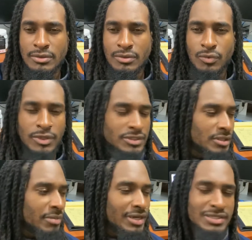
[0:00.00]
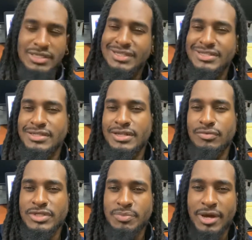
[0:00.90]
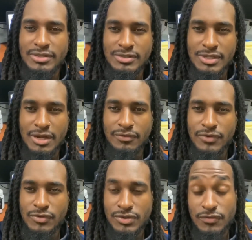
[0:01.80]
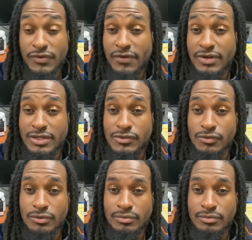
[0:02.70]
where somebody's elicited responses out of you and you've given it to them.